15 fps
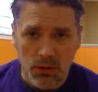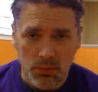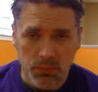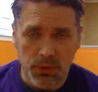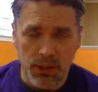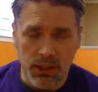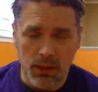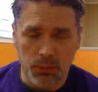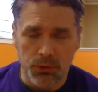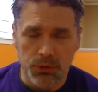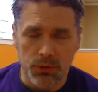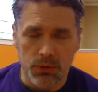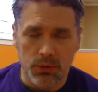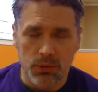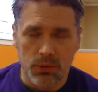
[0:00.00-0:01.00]
Being able
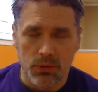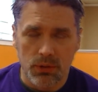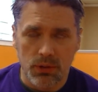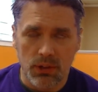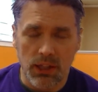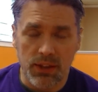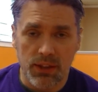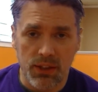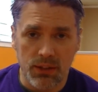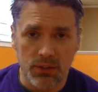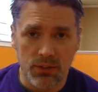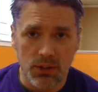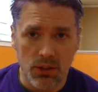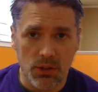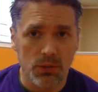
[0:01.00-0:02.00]
to let
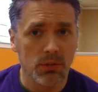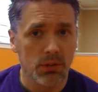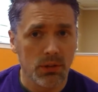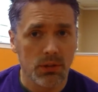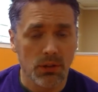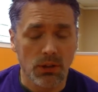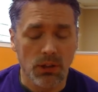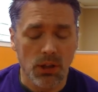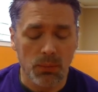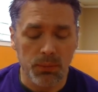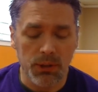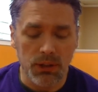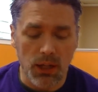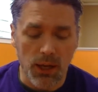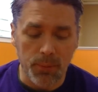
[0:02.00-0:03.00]
things go helped
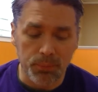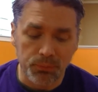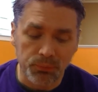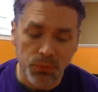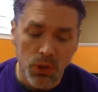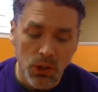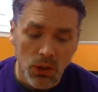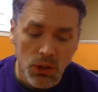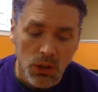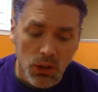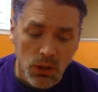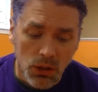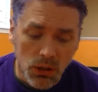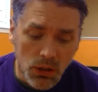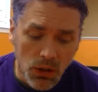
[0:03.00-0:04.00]
me a lot.
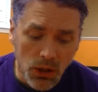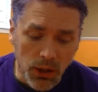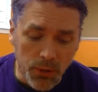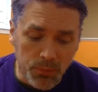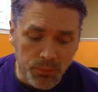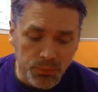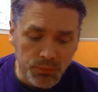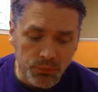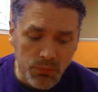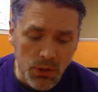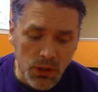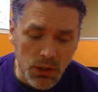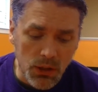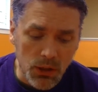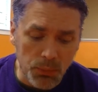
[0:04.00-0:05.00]
All right,
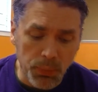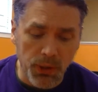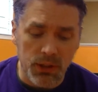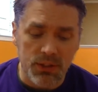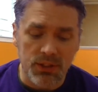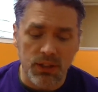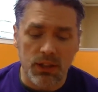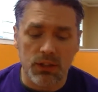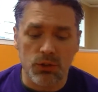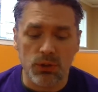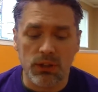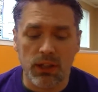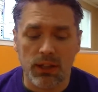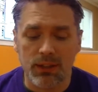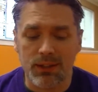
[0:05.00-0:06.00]
your parents say that you
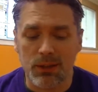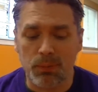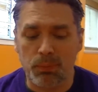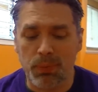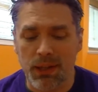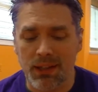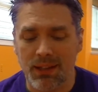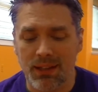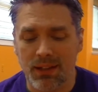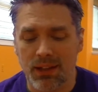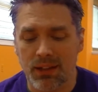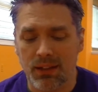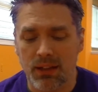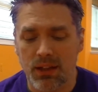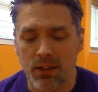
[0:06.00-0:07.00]
cannot spend the
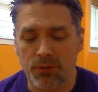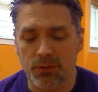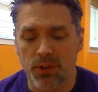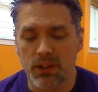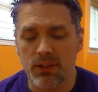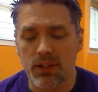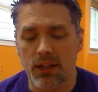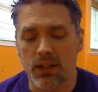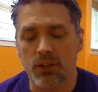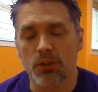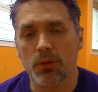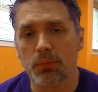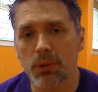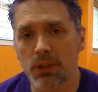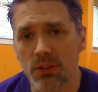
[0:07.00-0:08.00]
night at a friend's
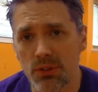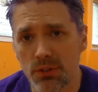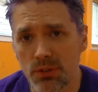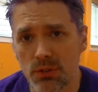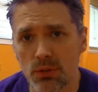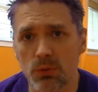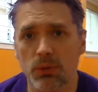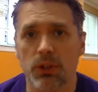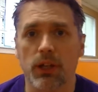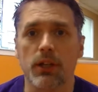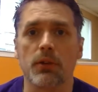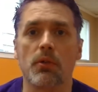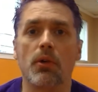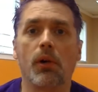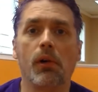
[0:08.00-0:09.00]
house because it's a school night.
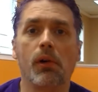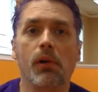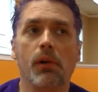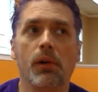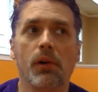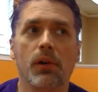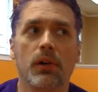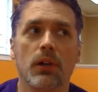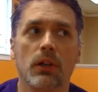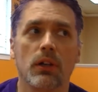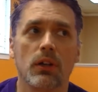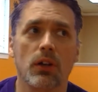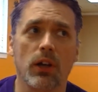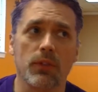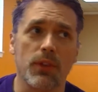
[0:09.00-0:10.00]

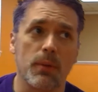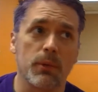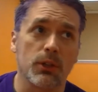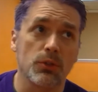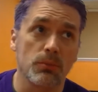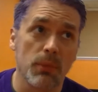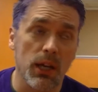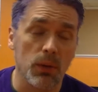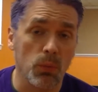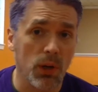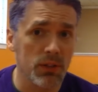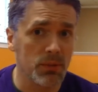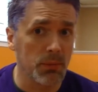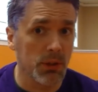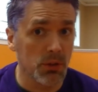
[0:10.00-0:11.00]
All right, if that makes you mad, why
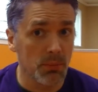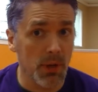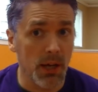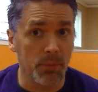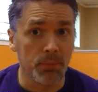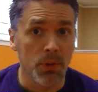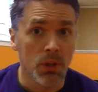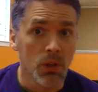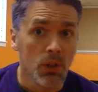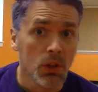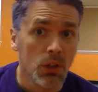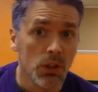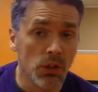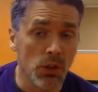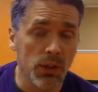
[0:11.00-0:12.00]
does it make you mad?
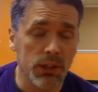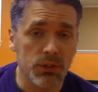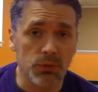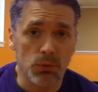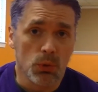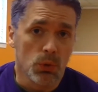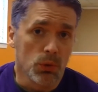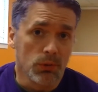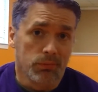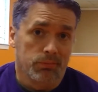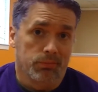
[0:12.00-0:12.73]
You know that's a rule.